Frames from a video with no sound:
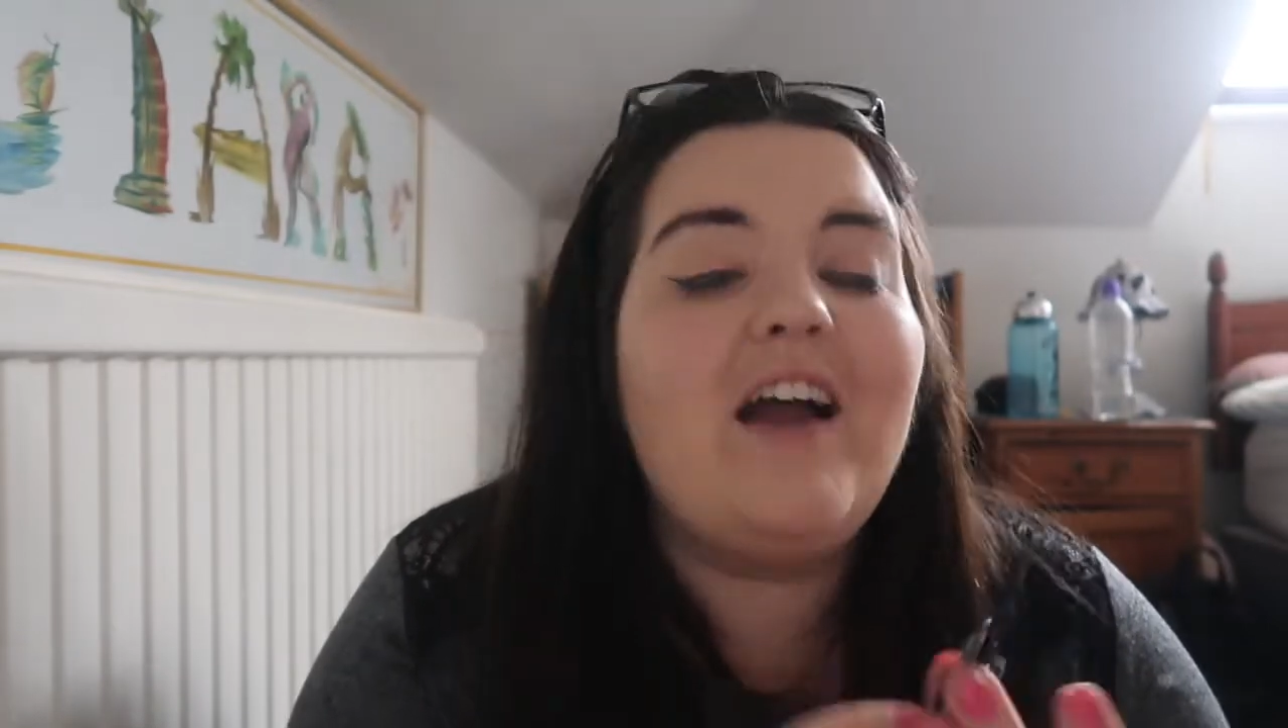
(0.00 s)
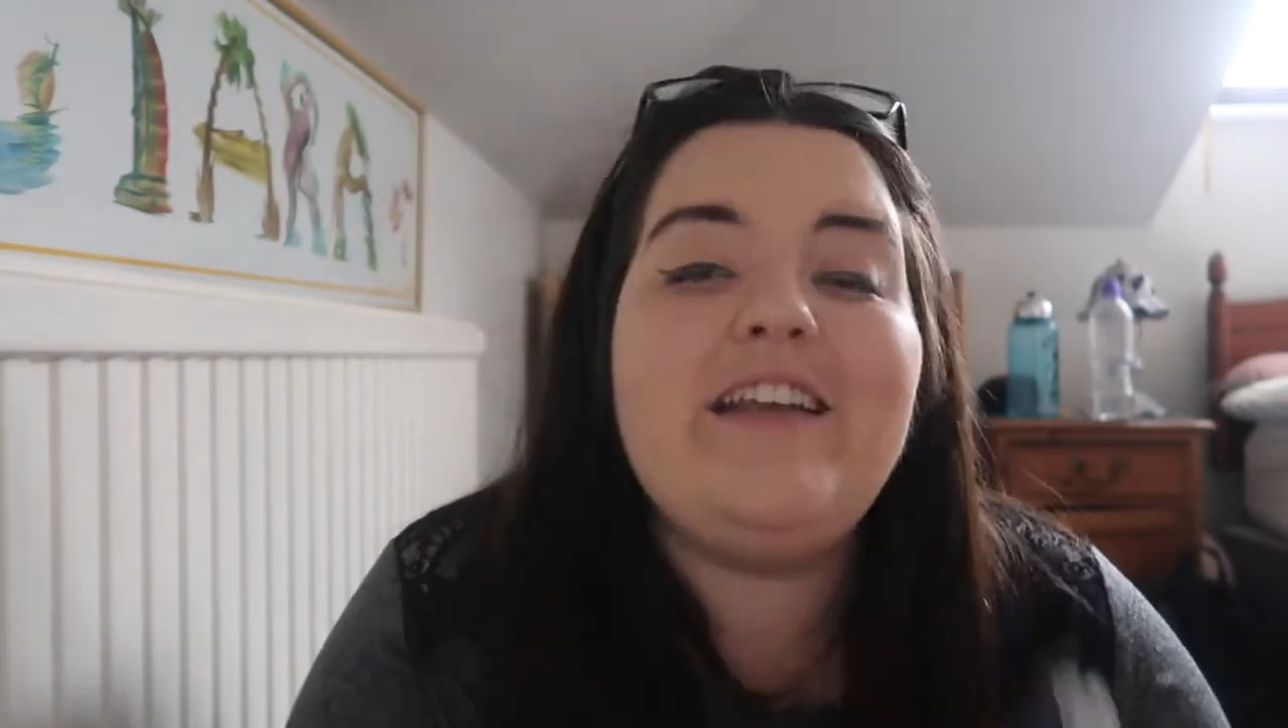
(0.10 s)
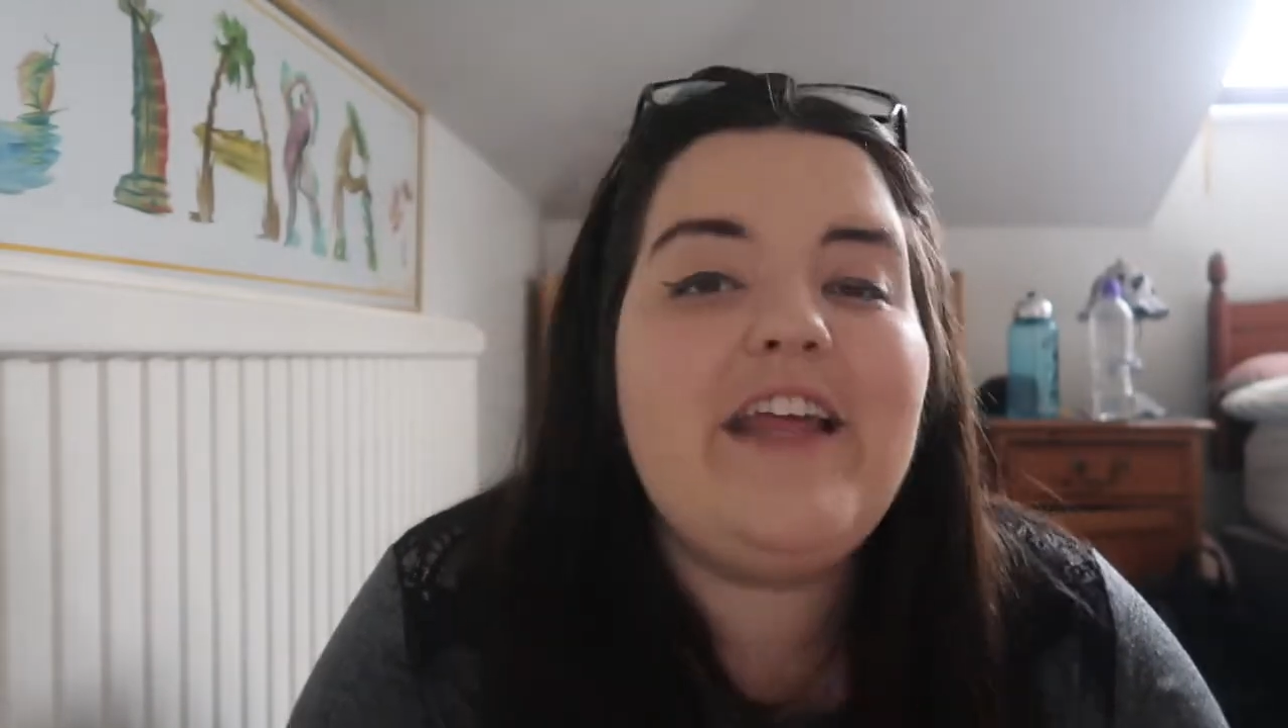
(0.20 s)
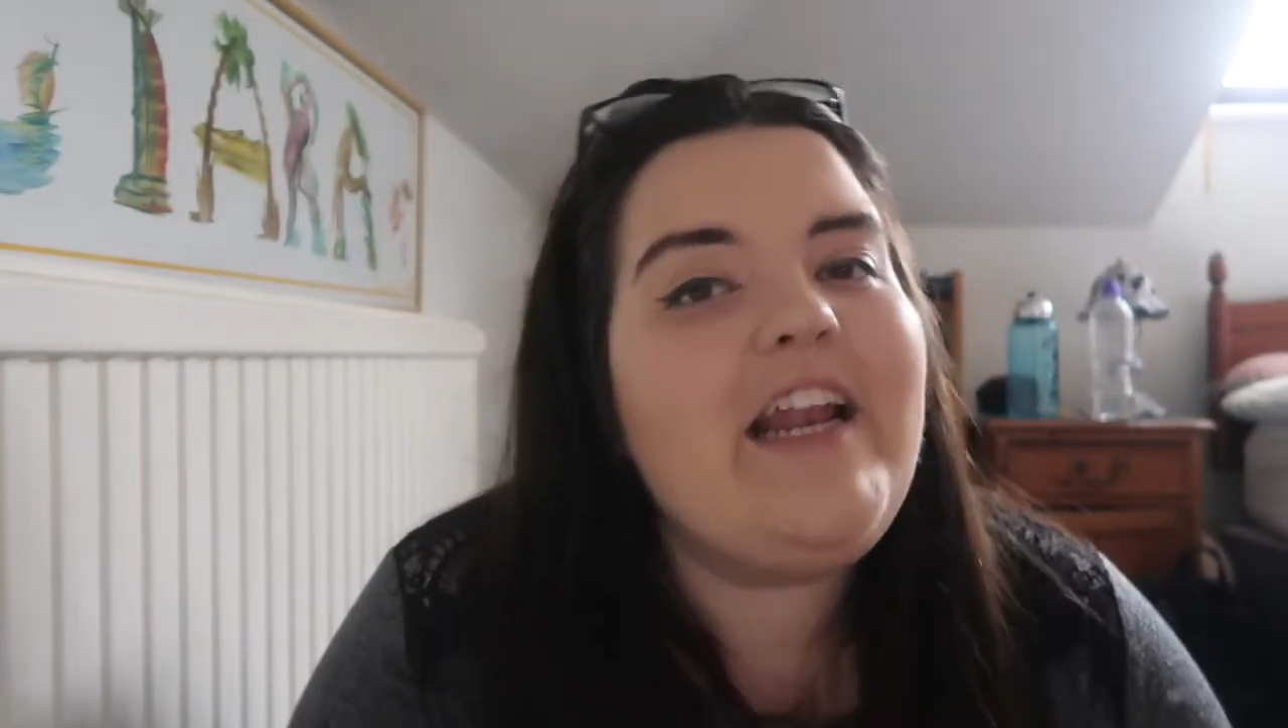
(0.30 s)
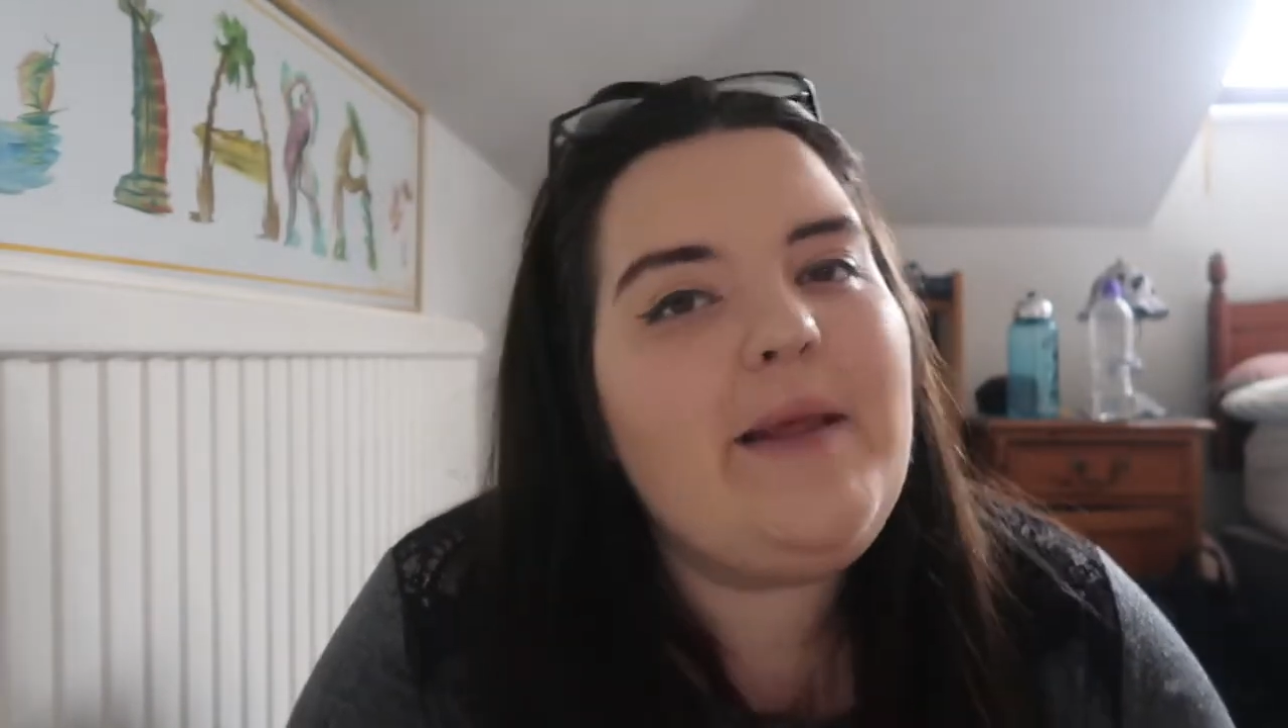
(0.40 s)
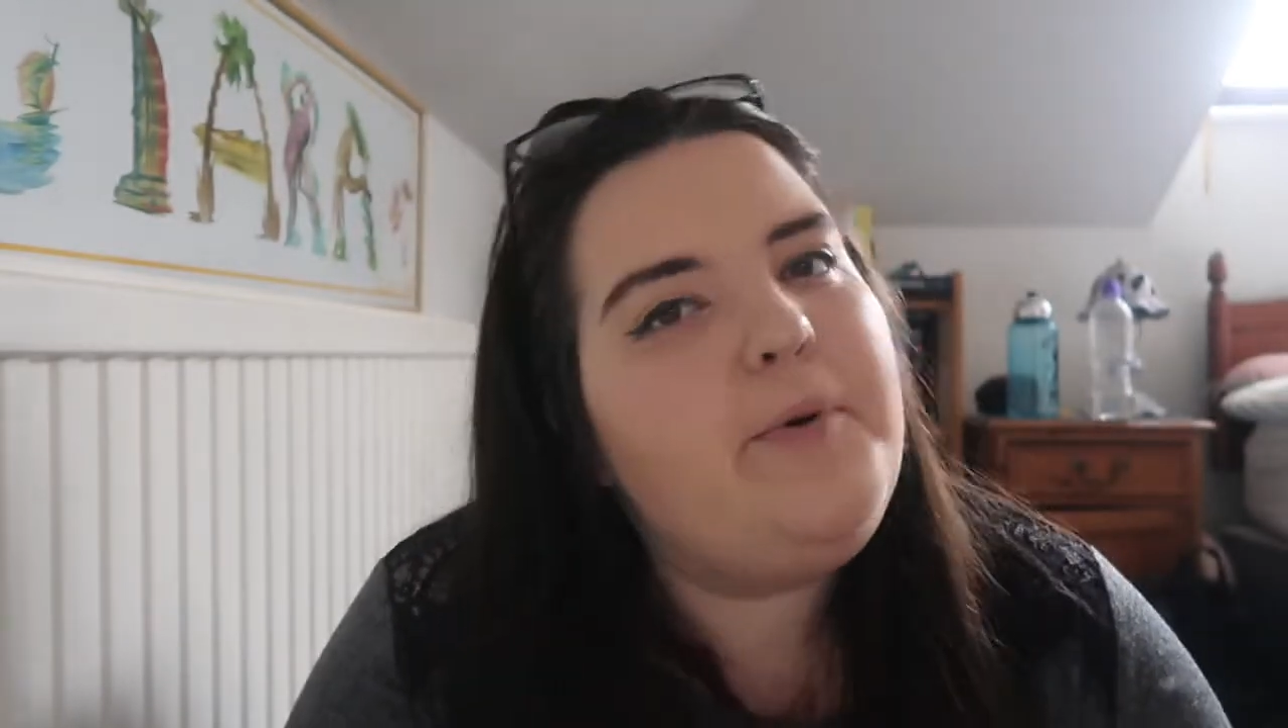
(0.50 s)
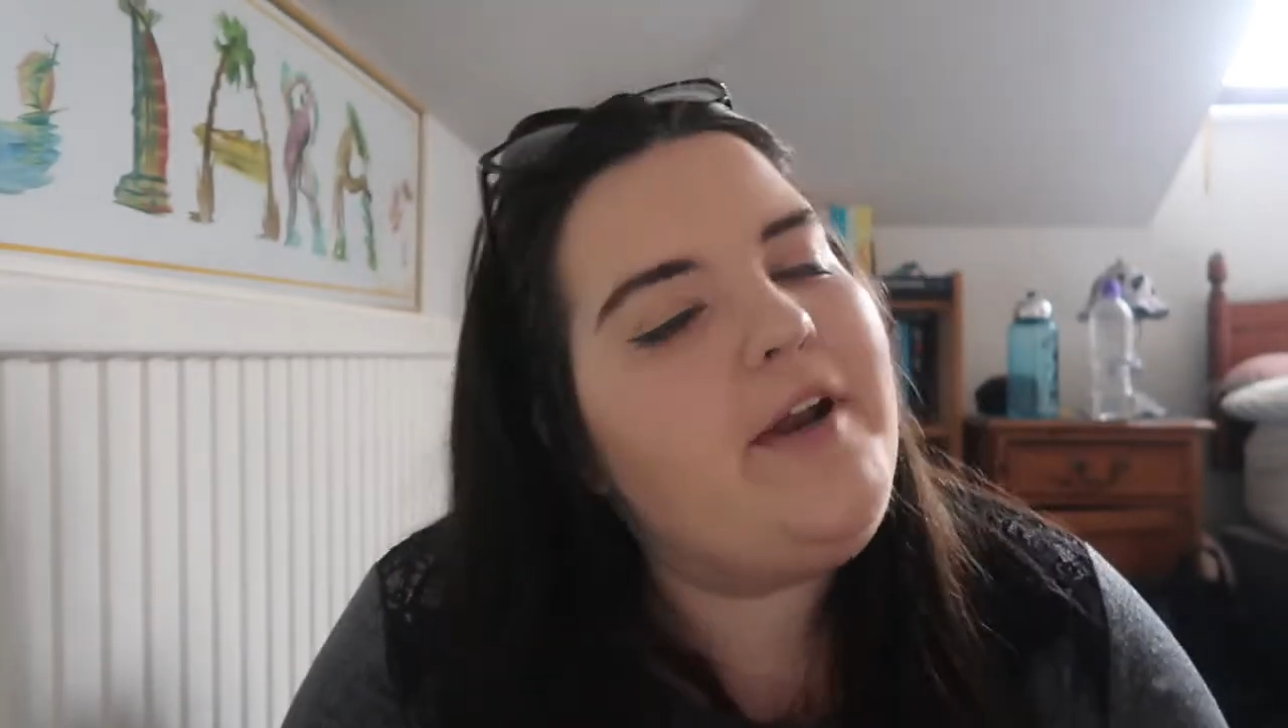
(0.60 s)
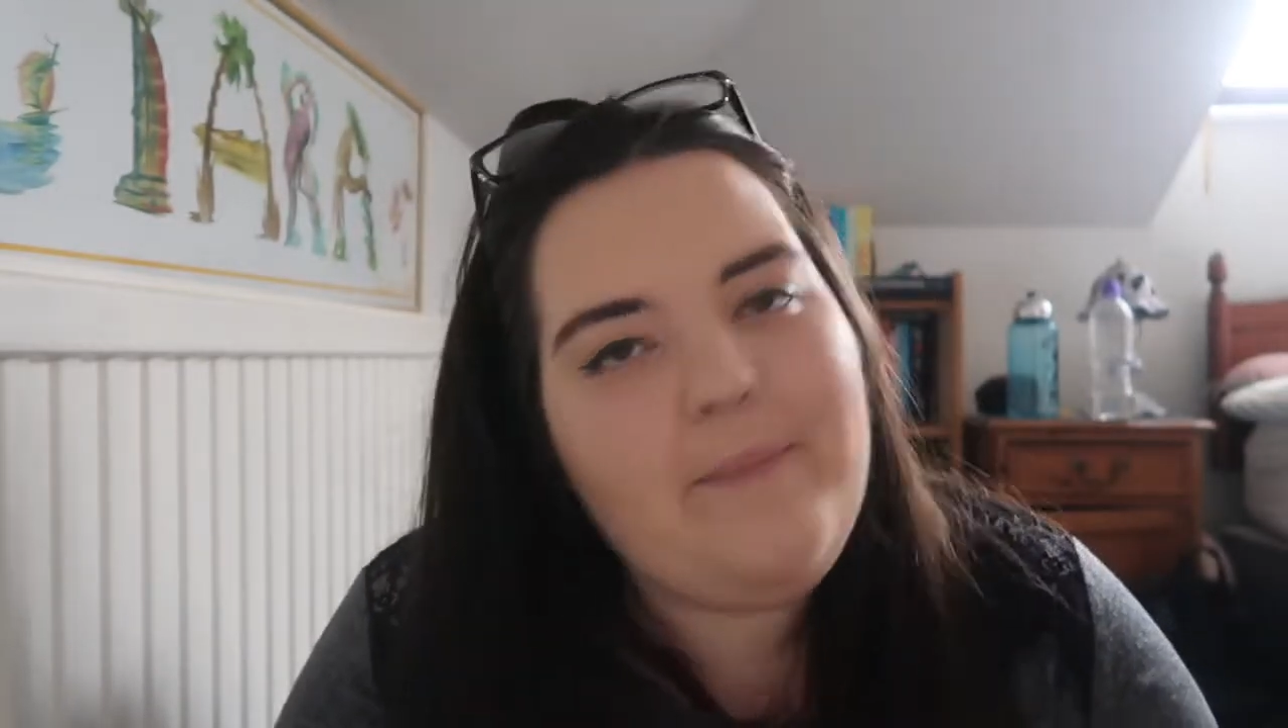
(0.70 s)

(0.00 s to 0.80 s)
nearly put